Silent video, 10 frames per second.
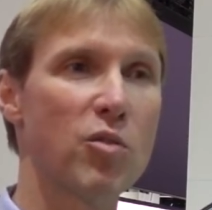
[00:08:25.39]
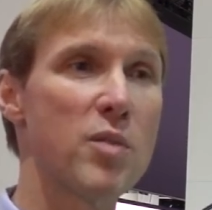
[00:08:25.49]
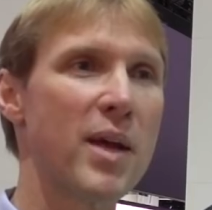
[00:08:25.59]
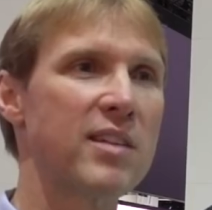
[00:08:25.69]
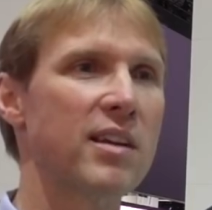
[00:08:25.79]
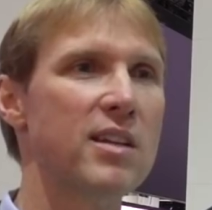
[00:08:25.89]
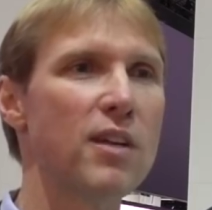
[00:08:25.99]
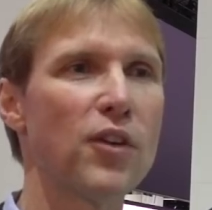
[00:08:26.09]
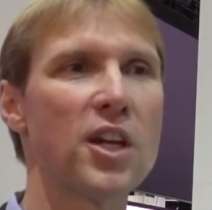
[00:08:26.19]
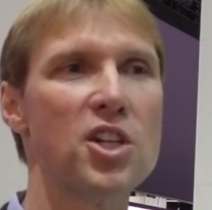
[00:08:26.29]
We made
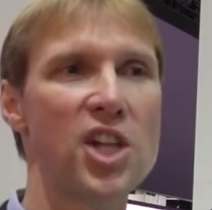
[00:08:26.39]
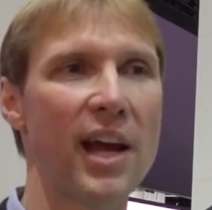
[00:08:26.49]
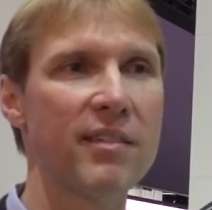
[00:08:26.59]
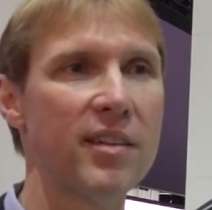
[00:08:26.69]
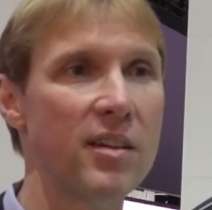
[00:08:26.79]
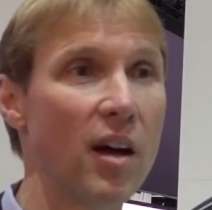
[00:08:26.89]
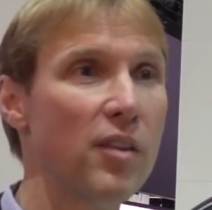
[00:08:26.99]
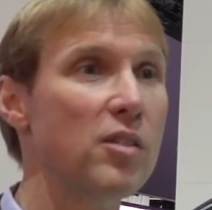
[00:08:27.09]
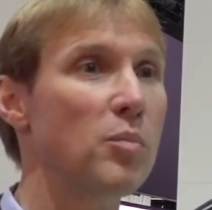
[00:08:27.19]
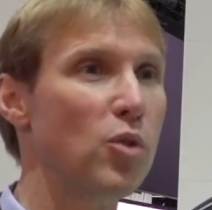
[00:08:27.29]
significant chassis and
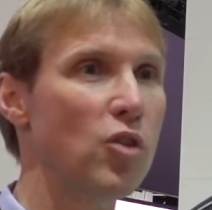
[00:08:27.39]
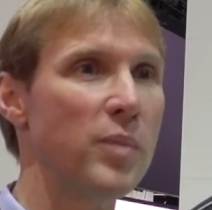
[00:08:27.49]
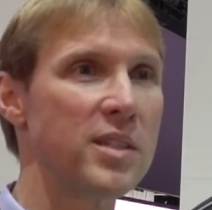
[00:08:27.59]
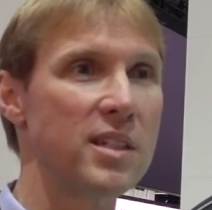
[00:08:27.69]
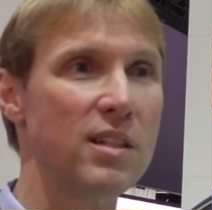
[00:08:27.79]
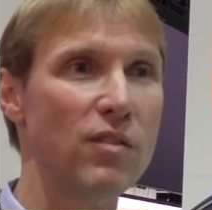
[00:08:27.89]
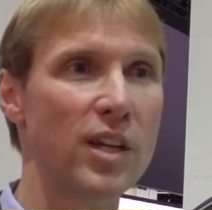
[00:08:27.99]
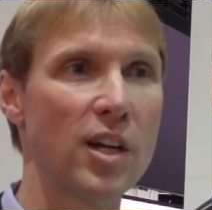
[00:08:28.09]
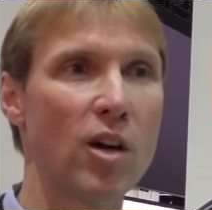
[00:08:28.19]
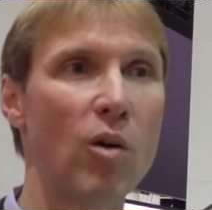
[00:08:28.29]
other improvements in the
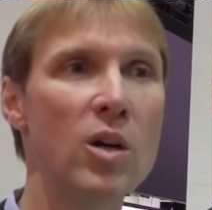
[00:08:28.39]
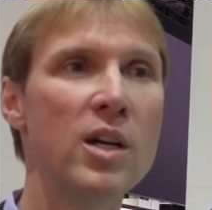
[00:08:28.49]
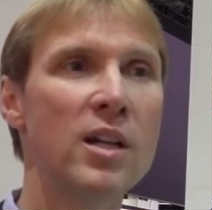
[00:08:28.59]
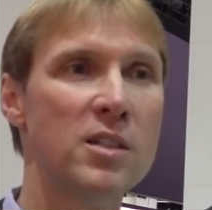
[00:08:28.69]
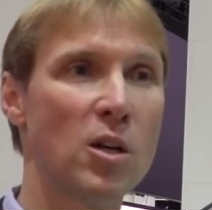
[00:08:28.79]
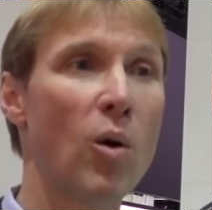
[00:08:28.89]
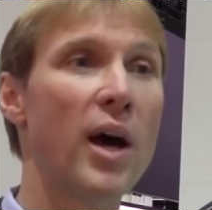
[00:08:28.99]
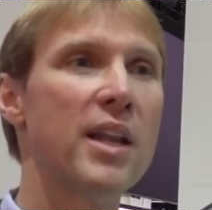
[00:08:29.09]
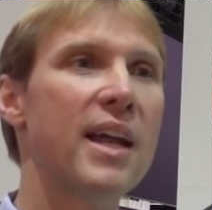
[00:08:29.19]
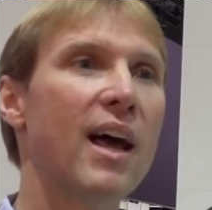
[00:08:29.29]
vehicle to go
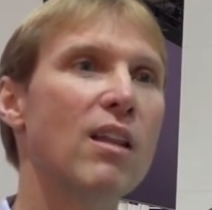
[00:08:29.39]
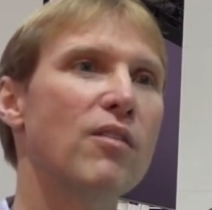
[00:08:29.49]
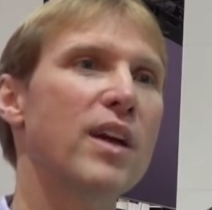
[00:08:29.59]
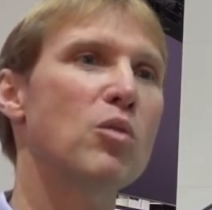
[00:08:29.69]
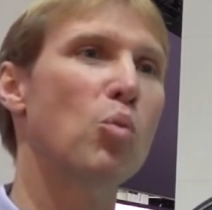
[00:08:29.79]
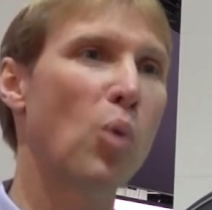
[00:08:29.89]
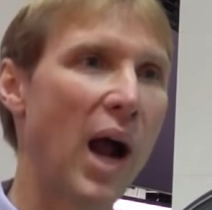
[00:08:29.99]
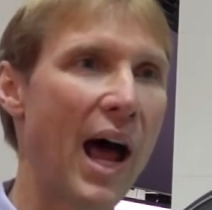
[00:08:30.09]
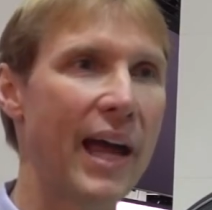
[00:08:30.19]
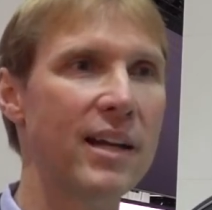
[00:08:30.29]
ahead and elevate
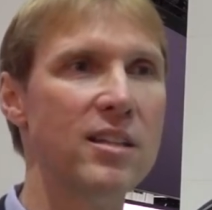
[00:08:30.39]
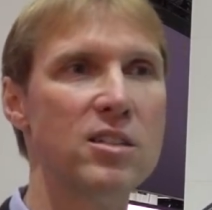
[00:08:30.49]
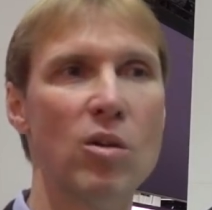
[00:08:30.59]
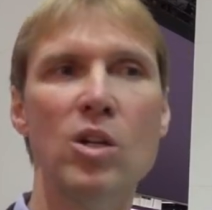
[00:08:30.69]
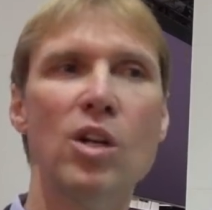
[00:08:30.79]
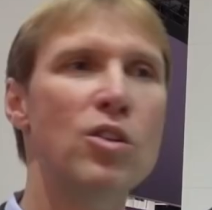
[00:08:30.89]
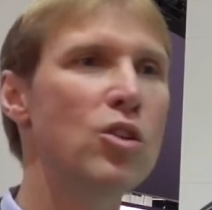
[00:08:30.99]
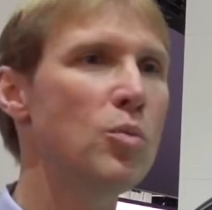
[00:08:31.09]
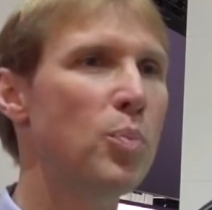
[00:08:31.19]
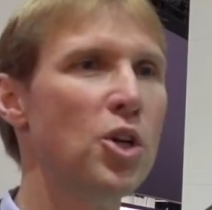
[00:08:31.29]
ride. And so
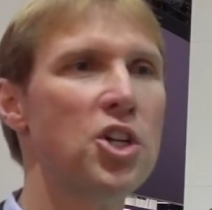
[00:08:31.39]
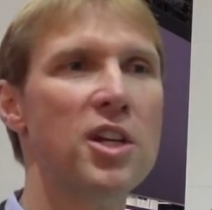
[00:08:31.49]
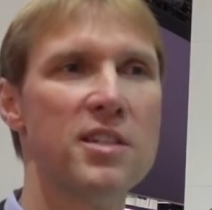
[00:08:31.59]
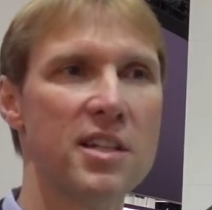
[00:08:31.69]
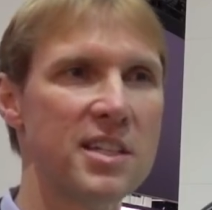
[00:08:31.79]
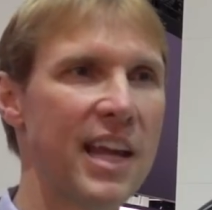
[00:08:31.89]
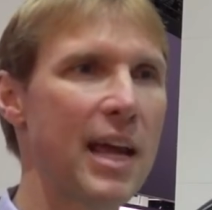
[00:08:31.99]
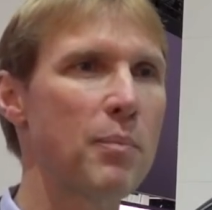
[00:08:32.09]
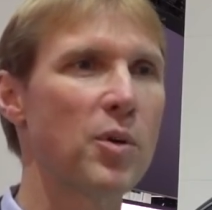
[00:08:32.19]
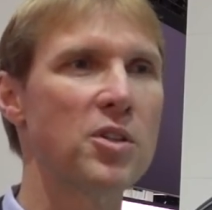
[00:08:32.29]
new bushings and
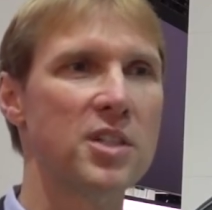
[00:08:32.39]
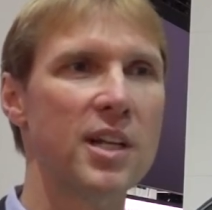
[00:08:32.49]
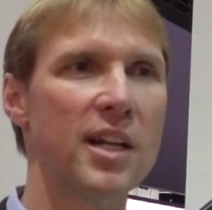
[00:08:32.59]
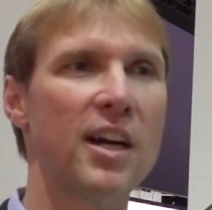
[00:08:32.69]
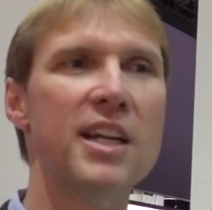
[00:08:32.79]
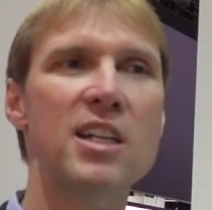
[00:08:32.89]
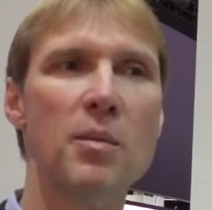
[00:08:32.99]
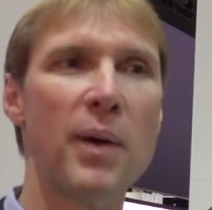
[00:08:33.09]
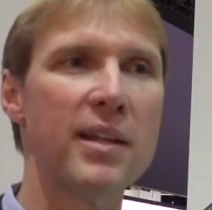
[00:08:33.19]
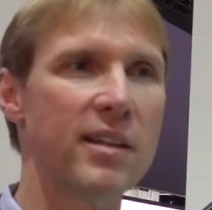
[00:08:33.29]
dampers, and in our
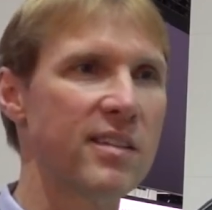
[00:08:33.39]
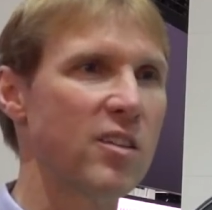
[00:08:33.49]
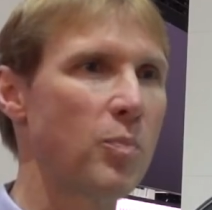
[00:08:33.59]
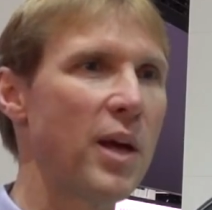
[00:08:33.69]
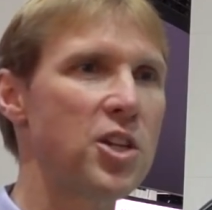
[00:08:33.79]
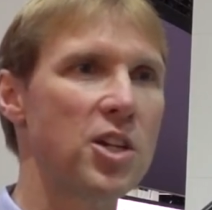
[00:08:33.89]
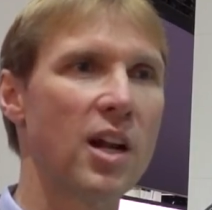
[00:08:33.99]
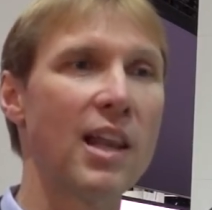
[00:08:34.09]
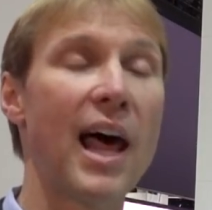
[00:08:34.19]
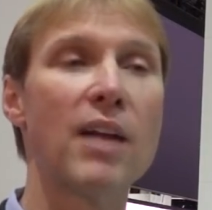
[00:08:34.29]
independent suspension,
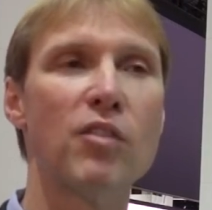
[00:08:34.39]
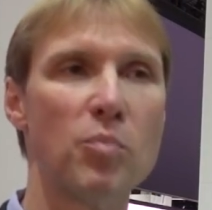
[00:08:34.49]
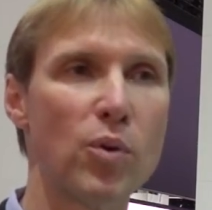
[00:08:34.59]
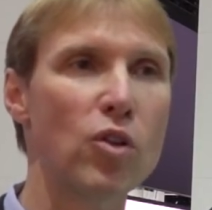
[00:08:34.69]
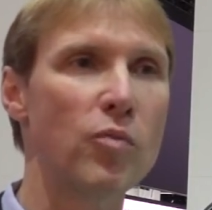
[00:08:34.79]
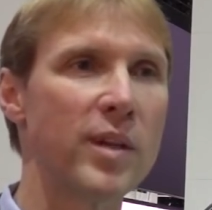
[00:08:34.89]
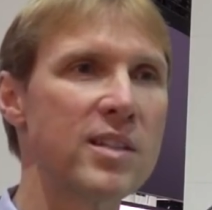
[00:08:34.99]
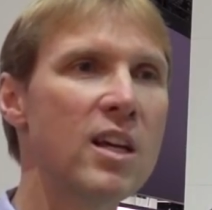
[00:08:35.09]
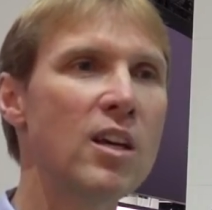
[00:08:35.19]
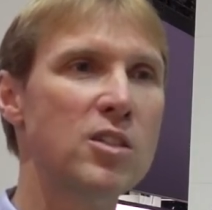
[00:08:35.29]
a lot of improvements
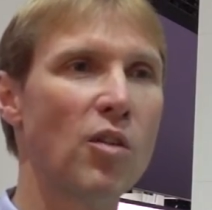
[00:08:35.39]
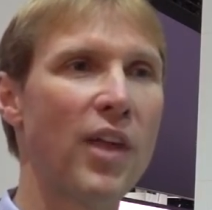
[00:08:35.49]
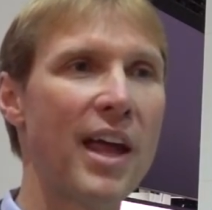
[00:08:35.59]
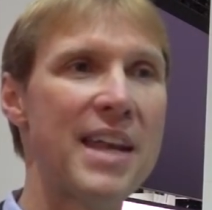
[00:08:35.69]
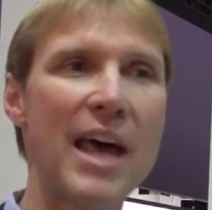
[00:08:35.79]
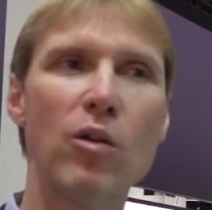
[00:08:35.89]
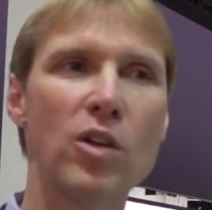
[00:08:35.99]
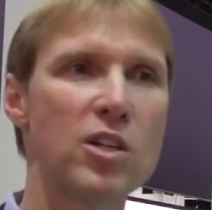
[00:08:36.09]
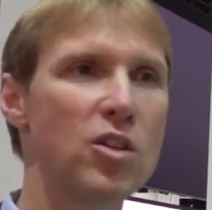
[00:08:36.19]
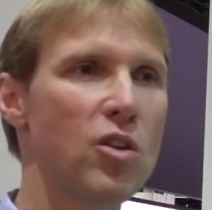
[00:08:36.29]
so that not
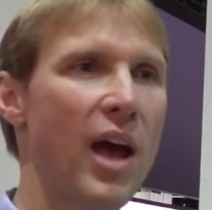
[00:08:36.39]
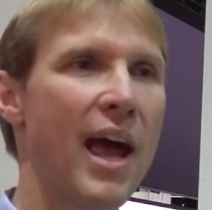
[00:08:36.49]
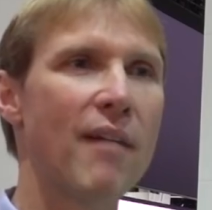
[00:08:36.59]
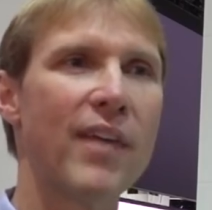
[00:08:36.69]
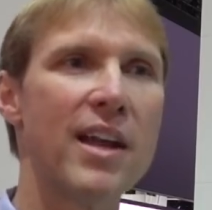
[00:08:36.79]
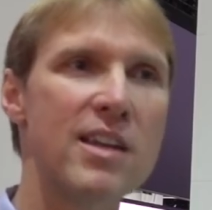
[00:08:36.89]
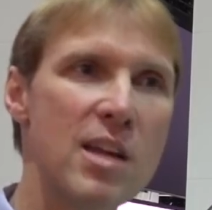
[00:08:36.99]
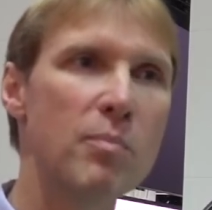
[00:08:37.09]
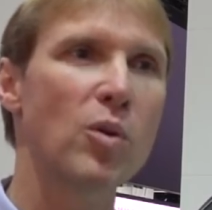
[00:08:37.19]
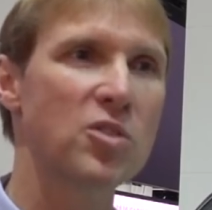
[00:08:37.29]
only do you have that
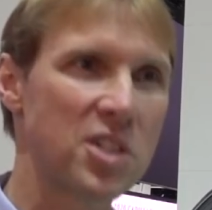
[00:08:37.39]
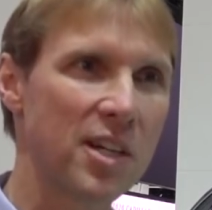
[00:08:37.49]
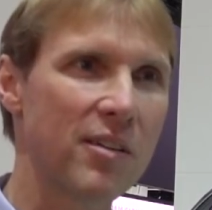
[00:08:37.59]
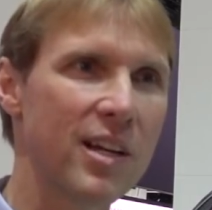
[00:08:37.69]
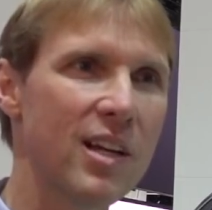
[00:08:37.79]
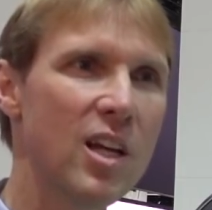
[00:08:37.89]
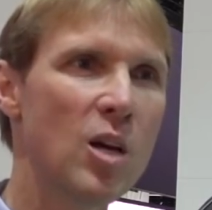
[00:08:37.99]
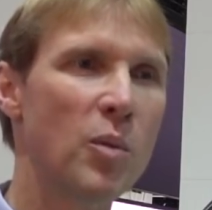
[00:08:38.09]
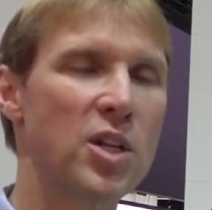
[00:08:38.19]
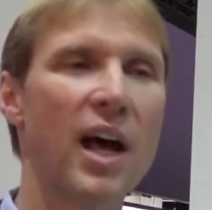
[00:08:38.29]
nimble steering,
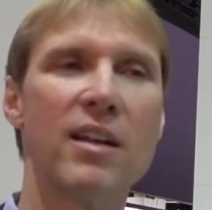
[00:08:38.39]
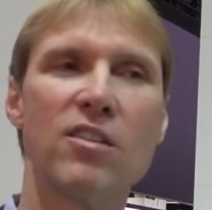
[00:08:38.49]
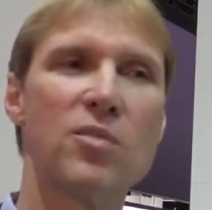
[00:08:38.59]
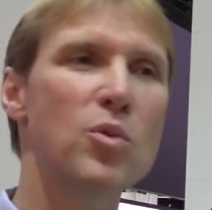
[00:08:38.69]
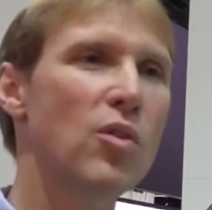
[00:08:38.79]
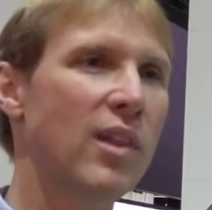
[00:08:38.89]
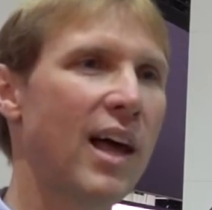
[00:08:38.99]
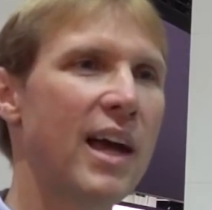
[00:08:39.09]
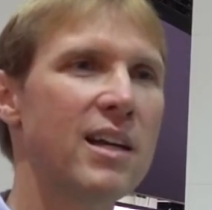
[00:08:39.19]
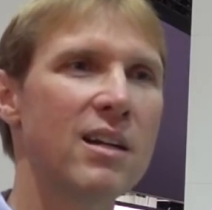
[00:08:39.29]
which on smooth
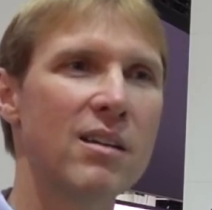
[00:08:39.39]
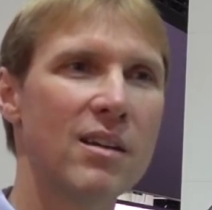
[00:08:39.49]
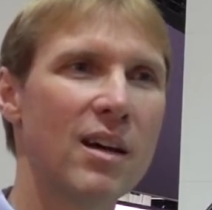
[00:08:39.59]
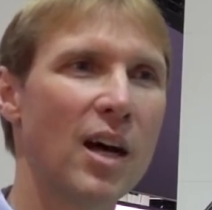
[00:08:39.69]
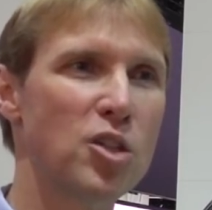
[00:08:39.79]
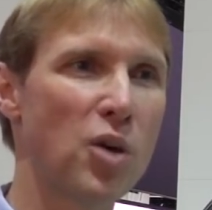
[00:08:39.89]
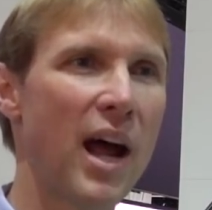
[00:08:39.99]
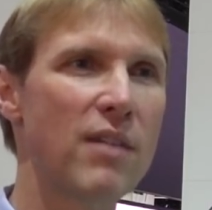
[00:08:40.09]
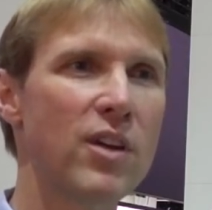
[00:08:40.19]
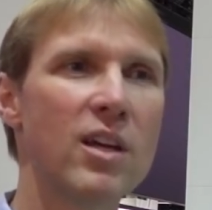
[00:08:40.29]
line
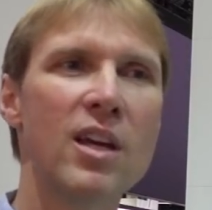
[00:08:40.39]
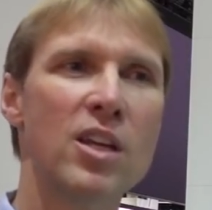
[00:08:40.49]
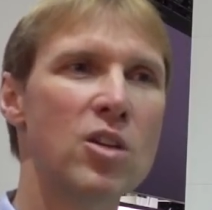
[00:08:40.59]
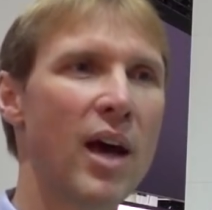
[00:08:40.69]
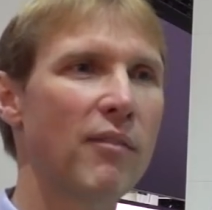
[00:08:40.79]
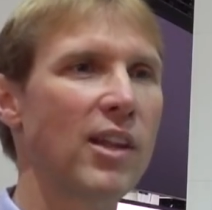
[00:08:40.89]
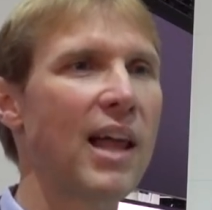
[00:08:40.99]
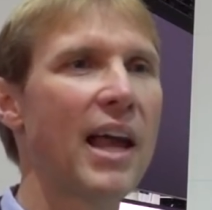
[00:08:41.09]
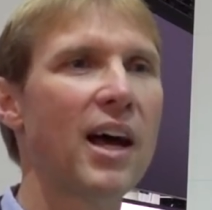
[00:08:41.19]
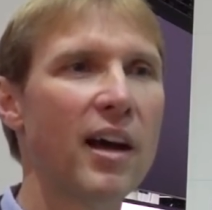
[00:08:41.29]
driving, you have a
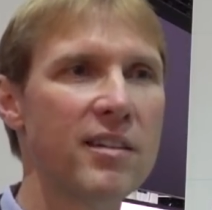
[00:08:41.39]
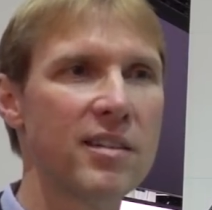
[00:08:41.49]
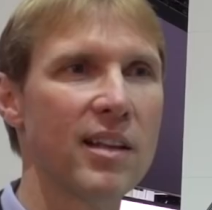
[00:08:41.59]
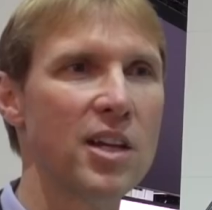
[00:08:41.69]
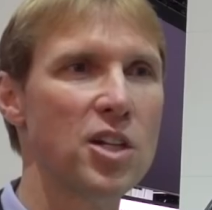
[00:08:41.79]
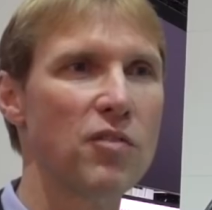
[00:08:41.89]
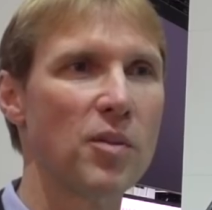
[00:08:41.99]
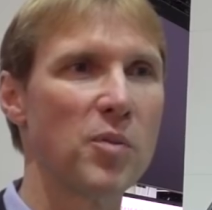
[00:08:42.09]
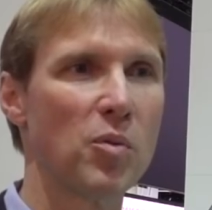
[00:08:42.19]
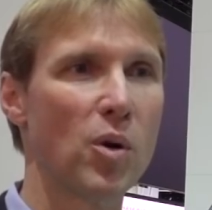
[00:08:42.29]
lot of isolation
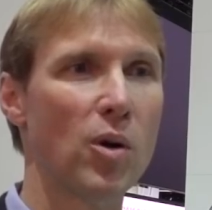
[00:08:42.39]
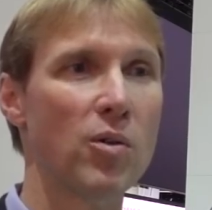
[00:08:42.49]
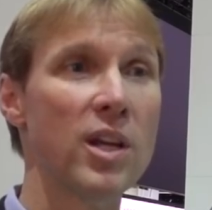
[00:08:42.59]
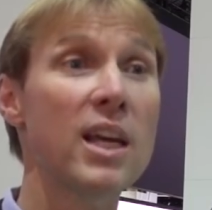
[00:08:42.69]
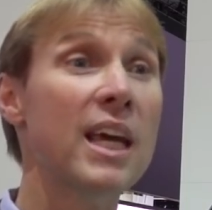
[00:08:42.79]
from the road.